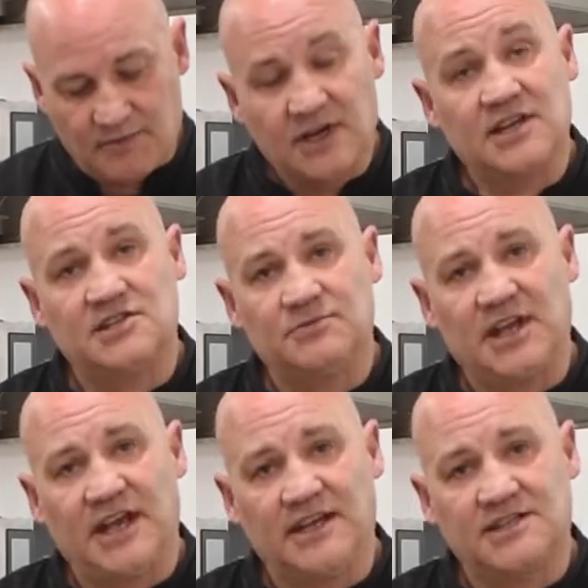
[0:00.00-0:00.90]
get some of
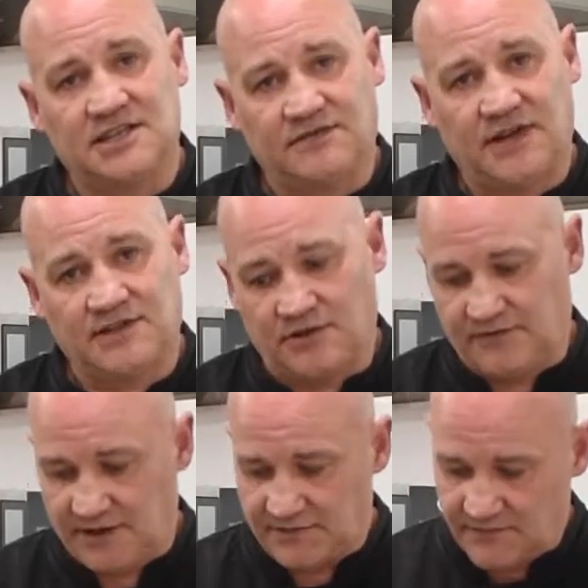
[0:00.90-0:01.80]
that excess fat
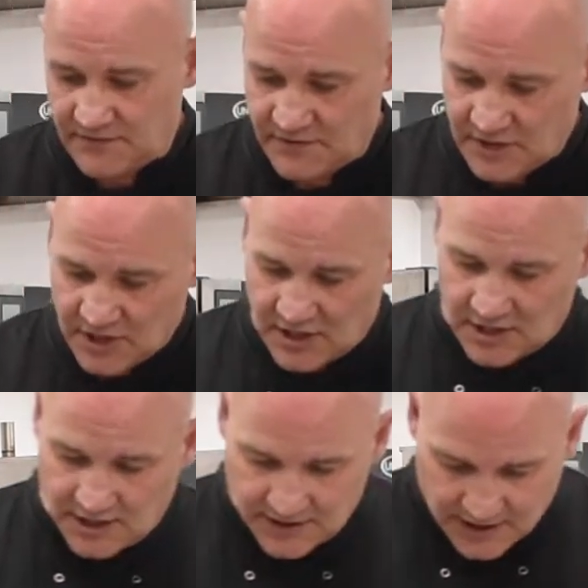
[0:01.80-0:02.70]
off it,
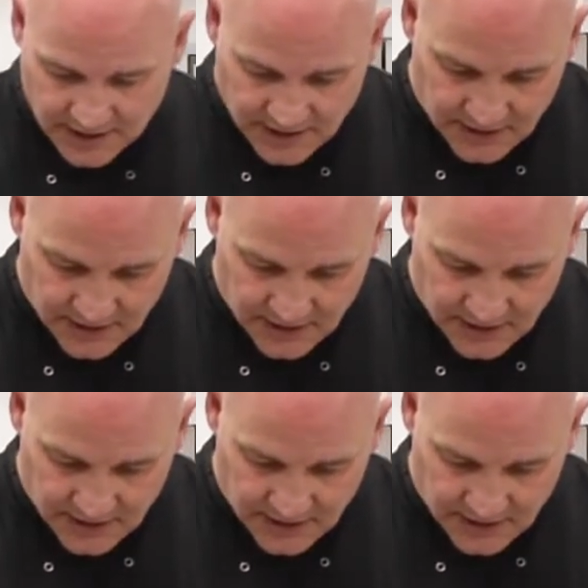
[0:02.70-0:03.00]
and then